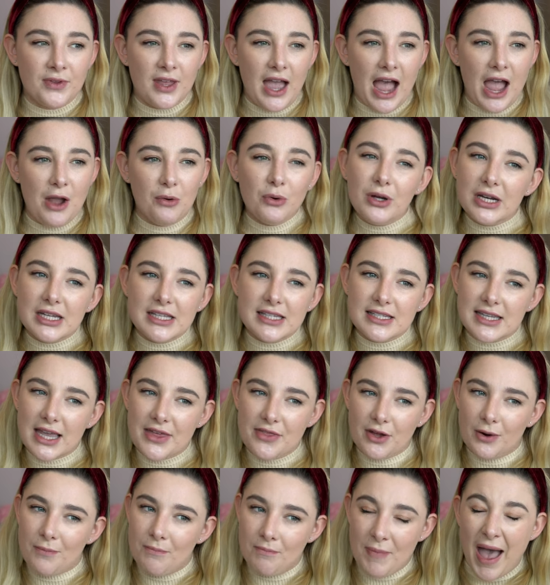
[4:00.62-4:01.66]
I wouldn't say
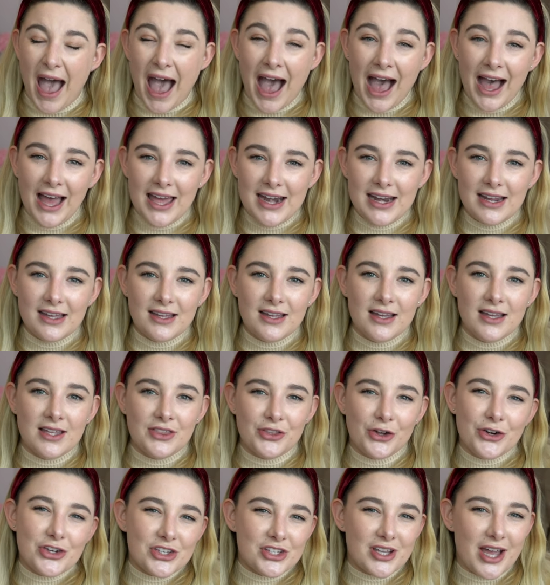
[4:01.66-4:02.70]
they're bad.
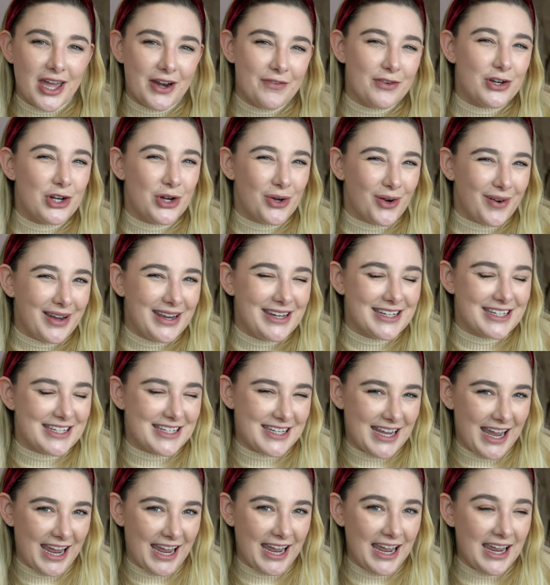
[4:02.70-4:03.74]
They're just kind of annoying to
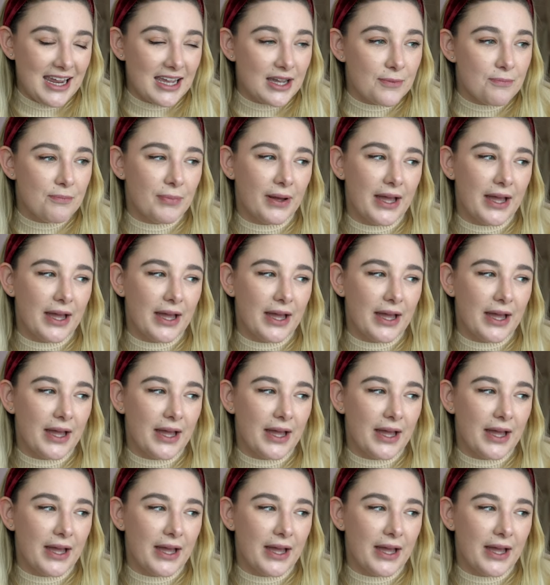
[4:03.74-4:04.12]
take,